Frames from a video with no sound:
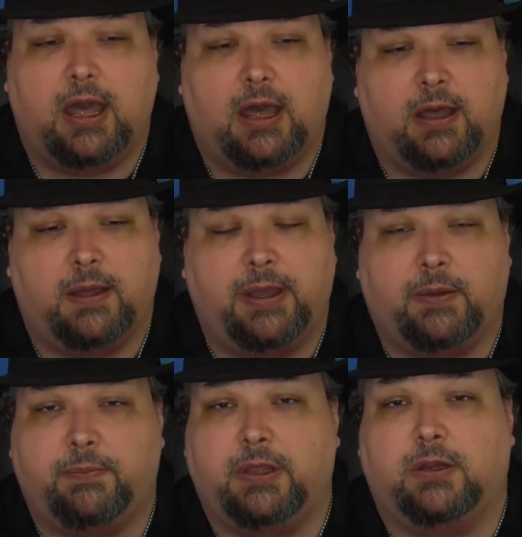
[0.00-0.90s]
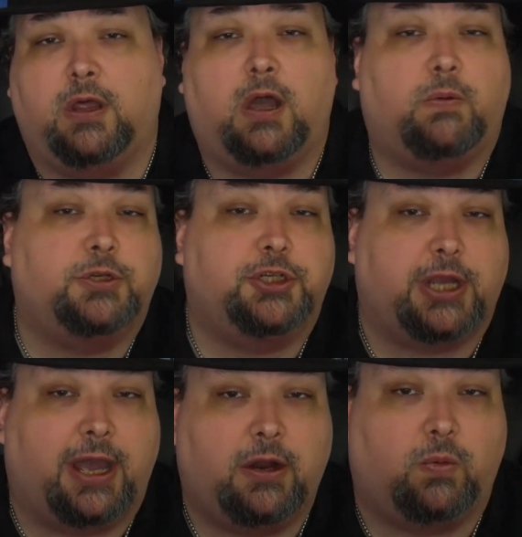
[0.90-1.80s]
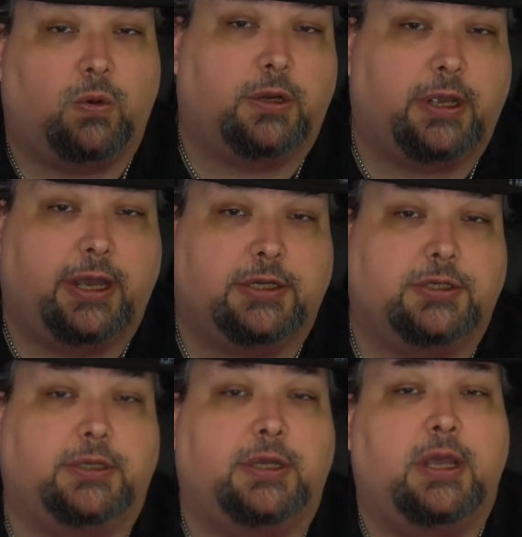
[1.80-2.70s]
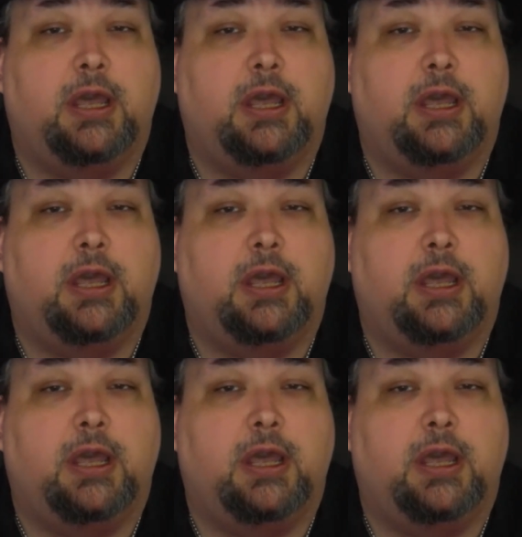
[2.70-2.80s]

Um, helped me a lot with shadow work, actually.